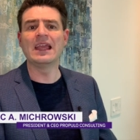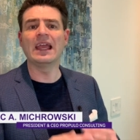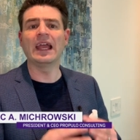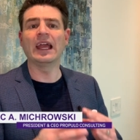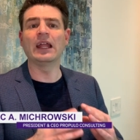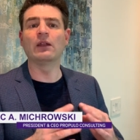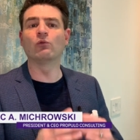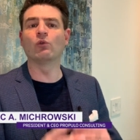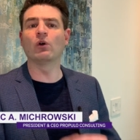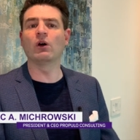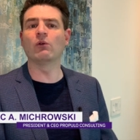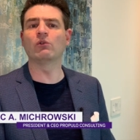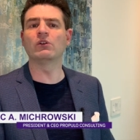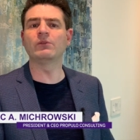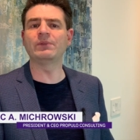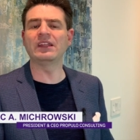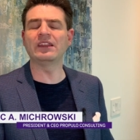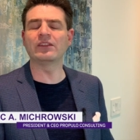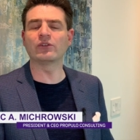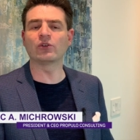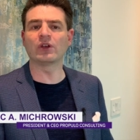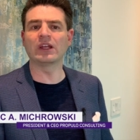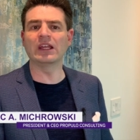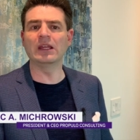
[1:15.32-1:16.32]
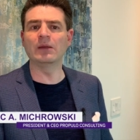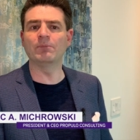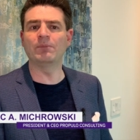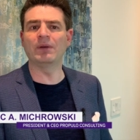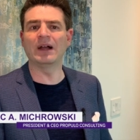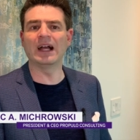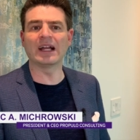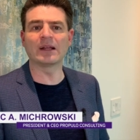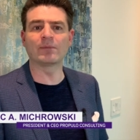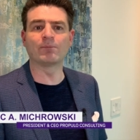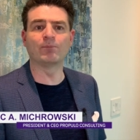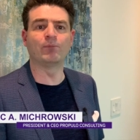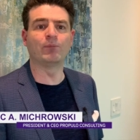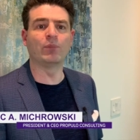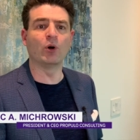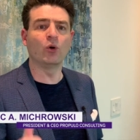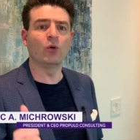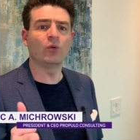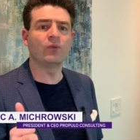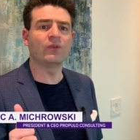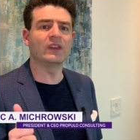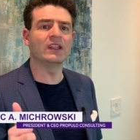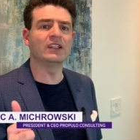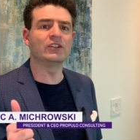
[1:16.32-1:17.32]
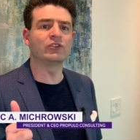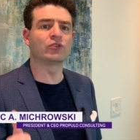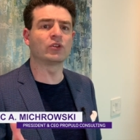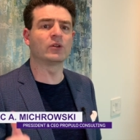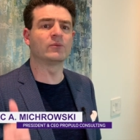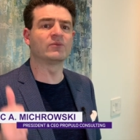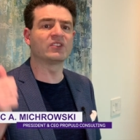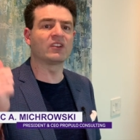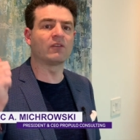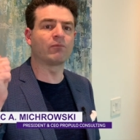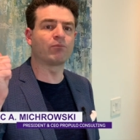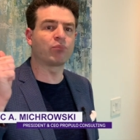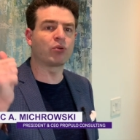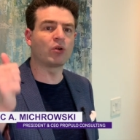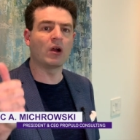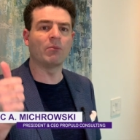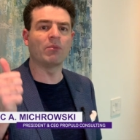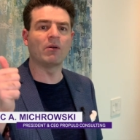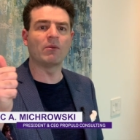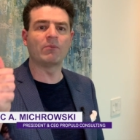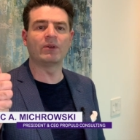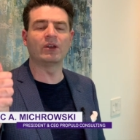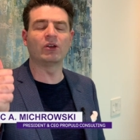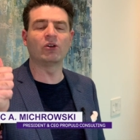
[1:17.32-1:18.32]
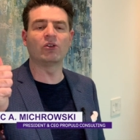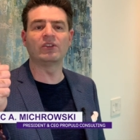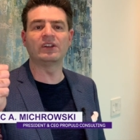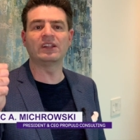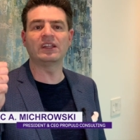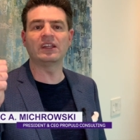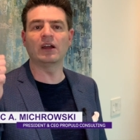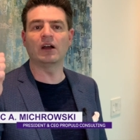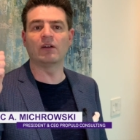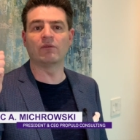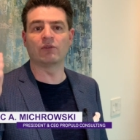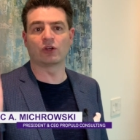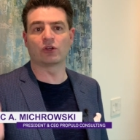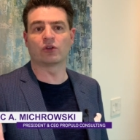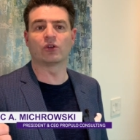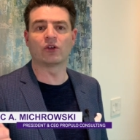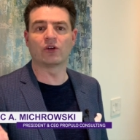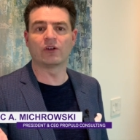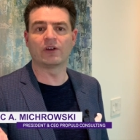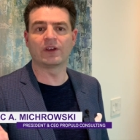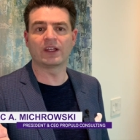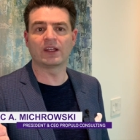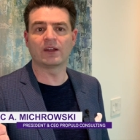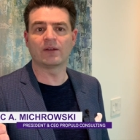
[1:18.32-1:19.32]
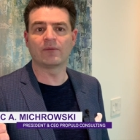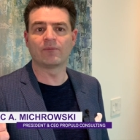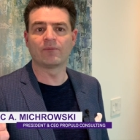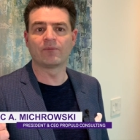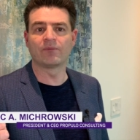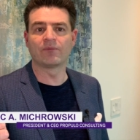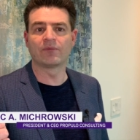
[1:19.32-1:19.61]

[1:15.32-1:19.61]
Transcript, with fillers: and what would be their impact, both in terms of probability of occurring,